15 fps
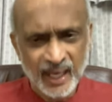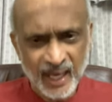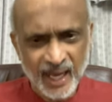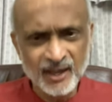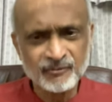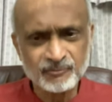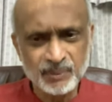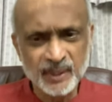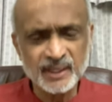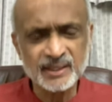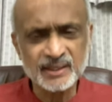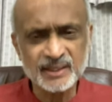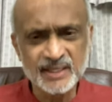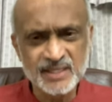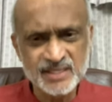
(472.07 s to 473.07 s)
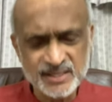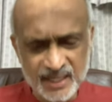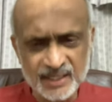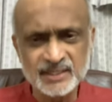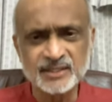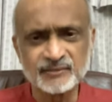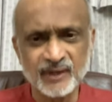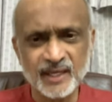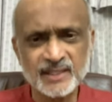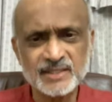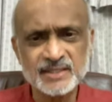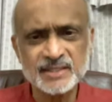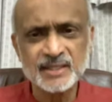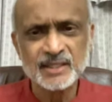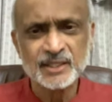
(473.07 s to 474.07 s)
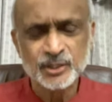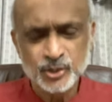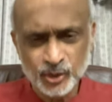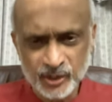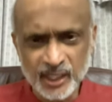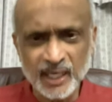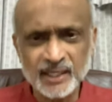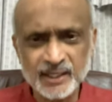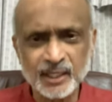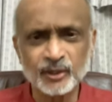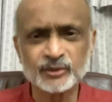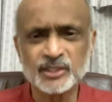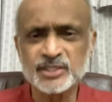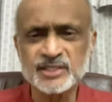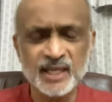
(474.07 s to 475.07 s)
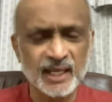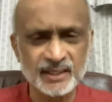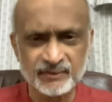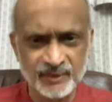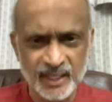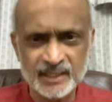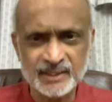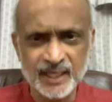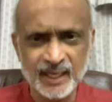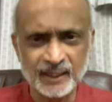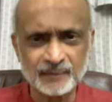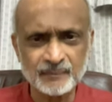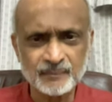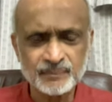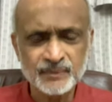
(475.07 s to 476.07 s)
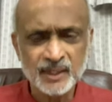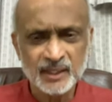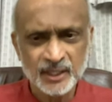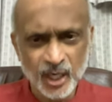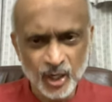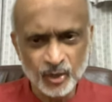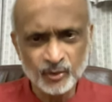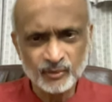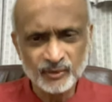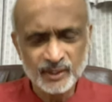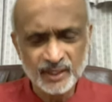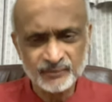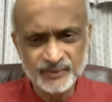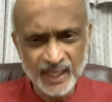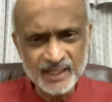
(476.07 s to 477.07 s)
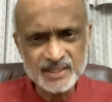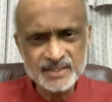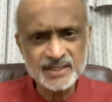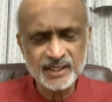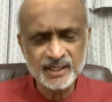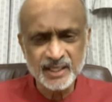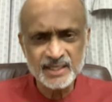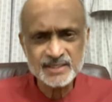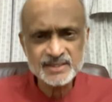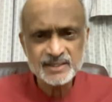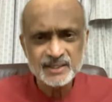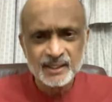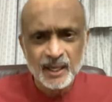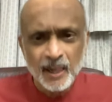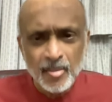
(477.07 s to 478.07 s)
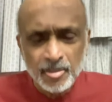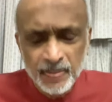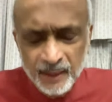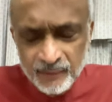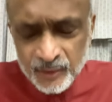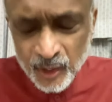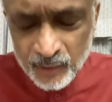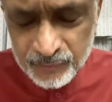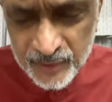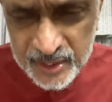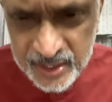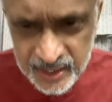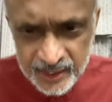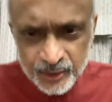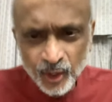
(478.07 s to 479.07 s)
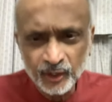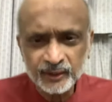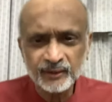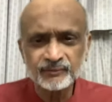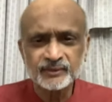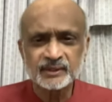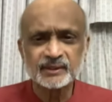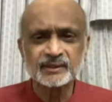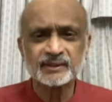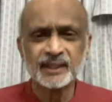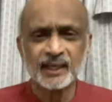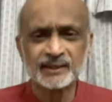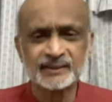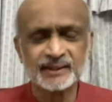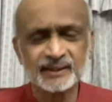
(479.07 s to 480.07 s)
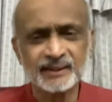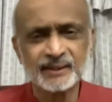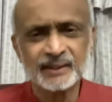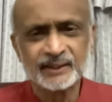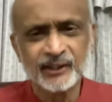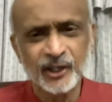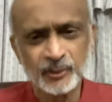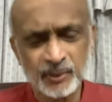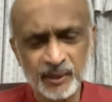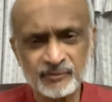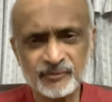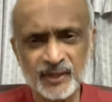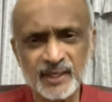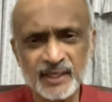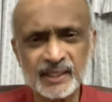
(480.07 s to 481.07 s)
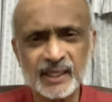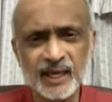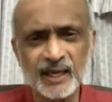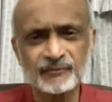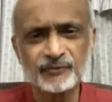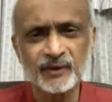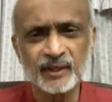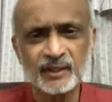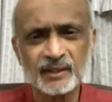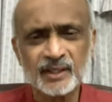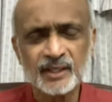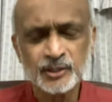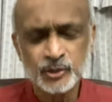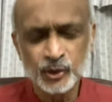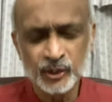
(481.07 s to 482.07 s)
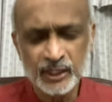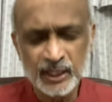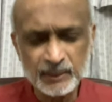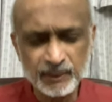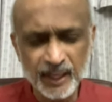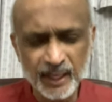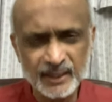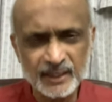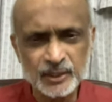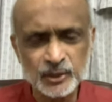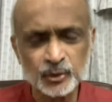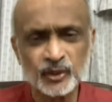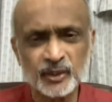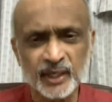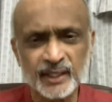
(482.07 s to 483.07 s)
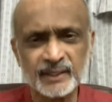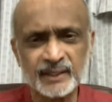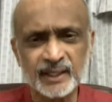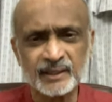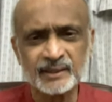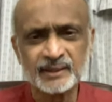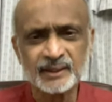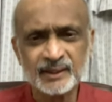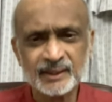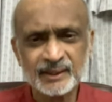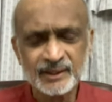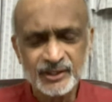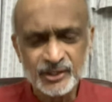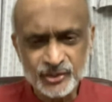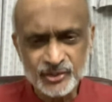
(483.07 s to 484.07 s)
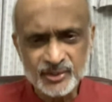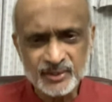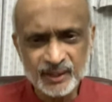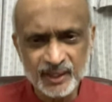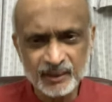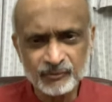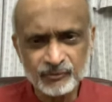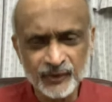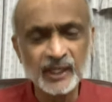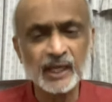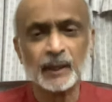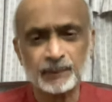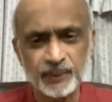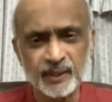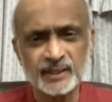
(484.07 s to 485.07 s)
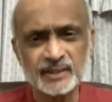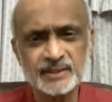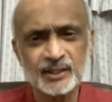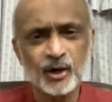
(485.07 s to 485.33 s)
have been incentivized to carry out this kind of an attack. Now, if that is the case, they would obviously not have that. They would have been very careful to keep any Ukrainian uh, fingerprint